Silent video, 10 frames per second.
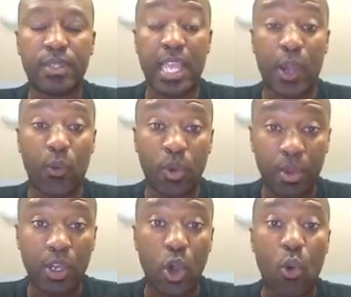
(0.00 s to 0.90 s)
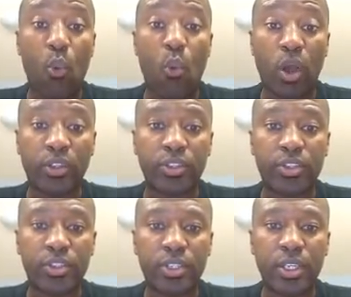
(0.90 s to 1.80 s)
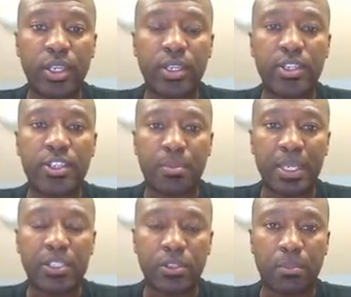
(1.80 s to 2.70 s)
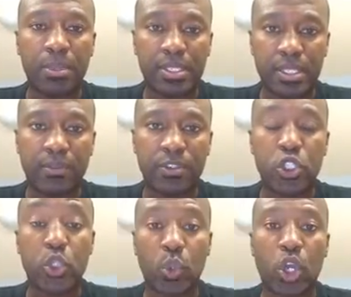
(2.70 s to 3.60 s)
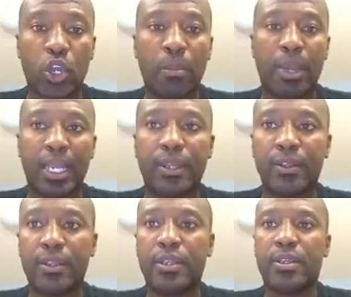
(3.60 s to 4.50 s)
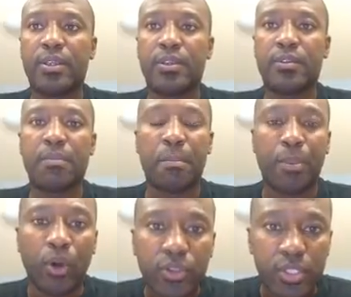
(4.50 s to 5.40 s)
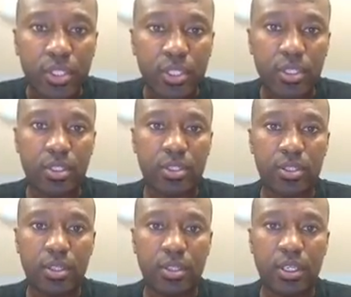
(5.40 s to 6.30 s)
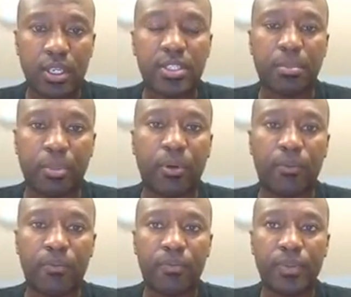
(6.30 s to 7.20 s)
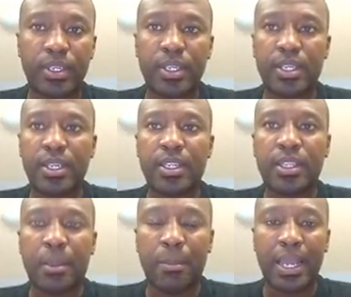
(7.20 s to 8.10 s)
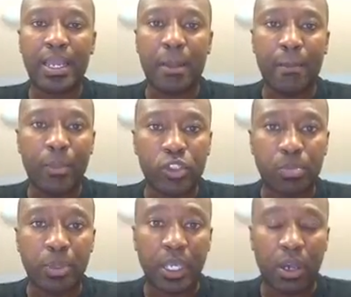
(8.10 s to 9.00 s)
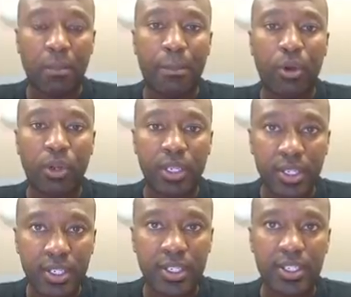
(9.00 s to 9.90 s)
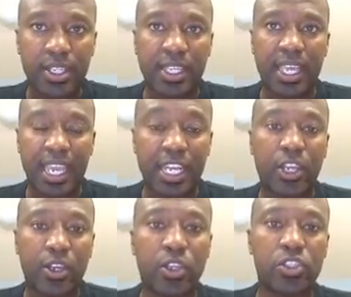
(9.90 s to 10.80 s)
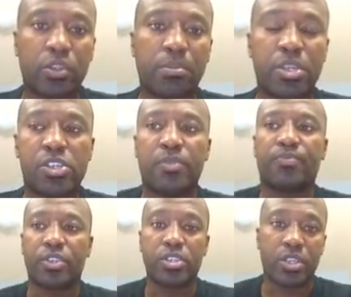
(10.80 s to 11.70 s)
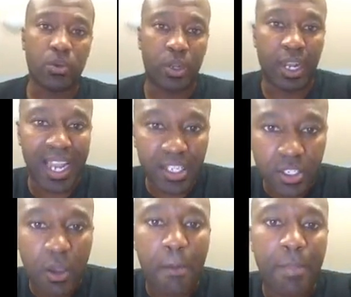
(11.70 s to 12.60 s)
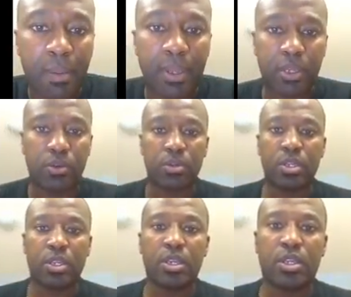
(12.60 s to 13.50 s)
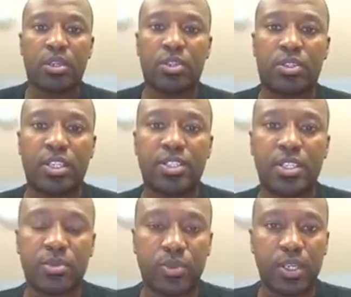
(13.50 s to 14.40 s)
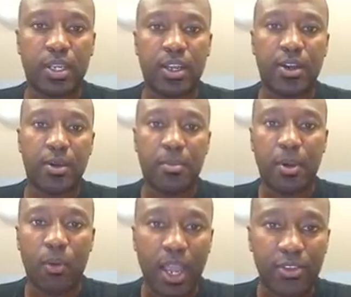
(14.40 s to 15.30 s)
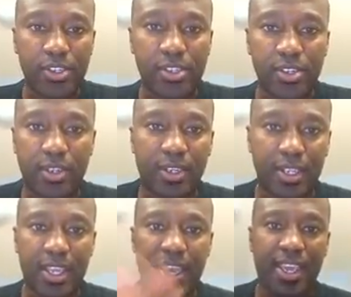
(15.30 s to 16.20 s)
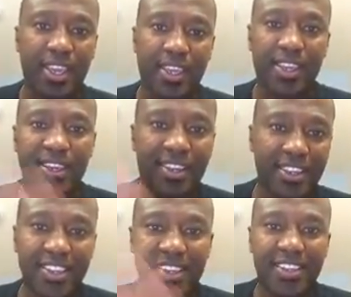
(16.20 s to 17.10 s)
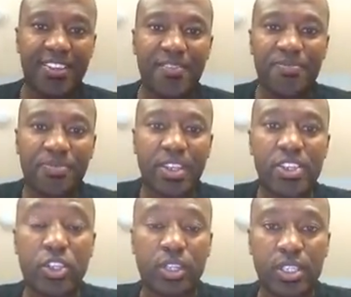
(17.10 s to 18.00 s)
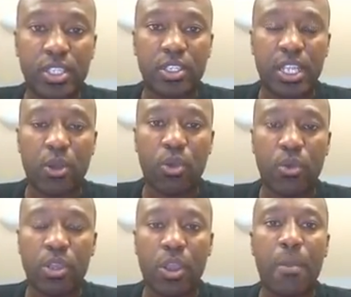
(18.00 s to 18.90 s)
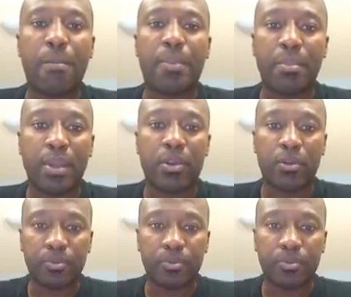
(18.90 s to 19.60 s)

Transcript: A woman wants to be submissive to her man. But, here's the but, the man must be on point to gain her submission. So let's go biblical, because this is where, oh, my wife's just joined. Hey. So this is now where we go biblical.